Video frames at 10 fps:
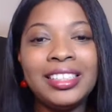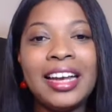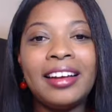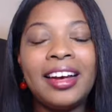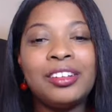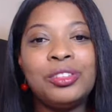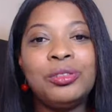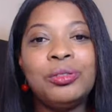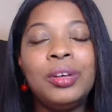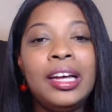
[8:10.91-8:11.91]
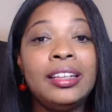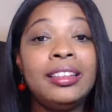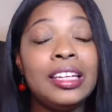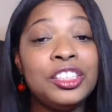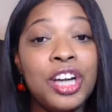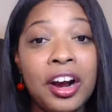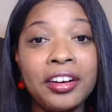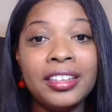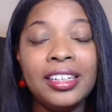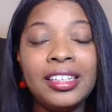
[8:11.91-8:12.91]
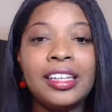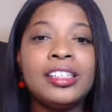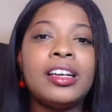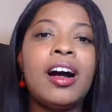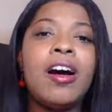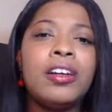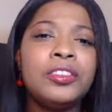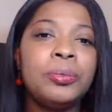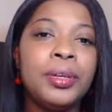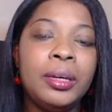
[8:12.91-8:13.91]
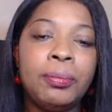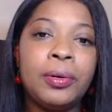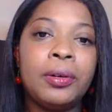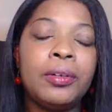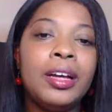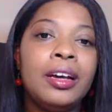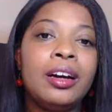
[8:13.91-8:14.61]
shout out to the attorneys and to all of the people